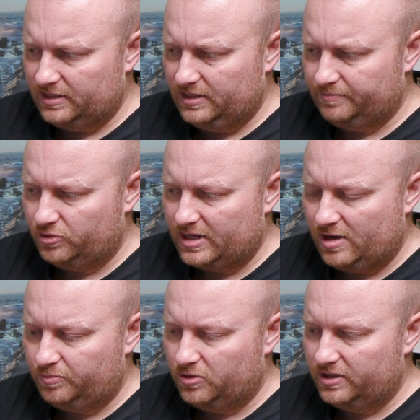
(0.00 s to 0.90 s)

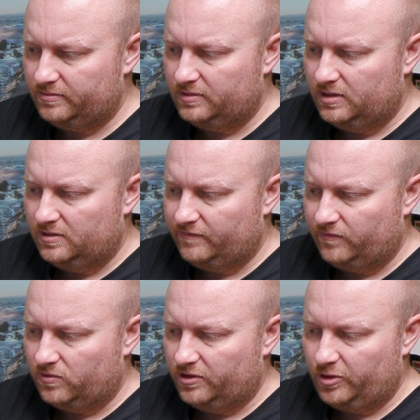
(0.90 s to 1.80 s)
input-output
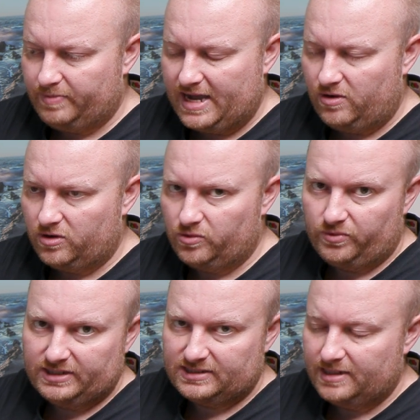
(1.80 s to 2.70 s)
for your power
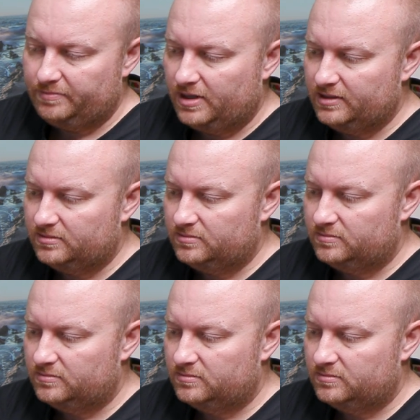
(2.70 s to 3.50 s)
reset button,